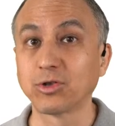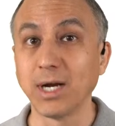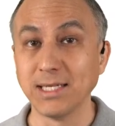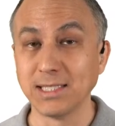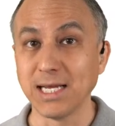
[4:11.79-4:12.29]

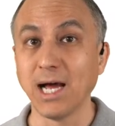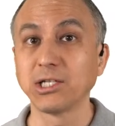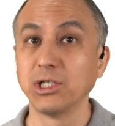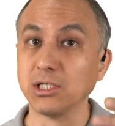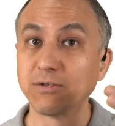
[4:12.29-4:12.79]

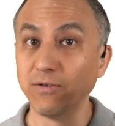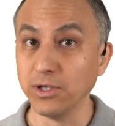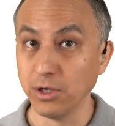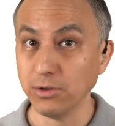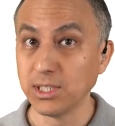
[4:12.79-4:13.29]
transactions
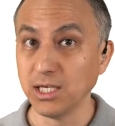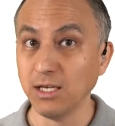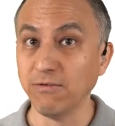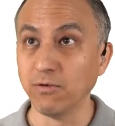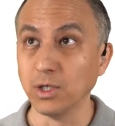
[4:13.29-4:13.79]
for those
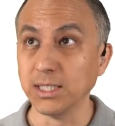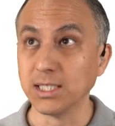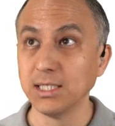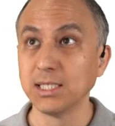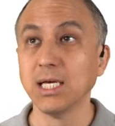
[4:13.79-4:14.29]

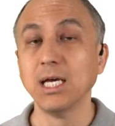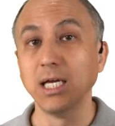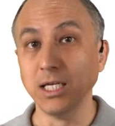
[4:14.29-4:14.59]
invoices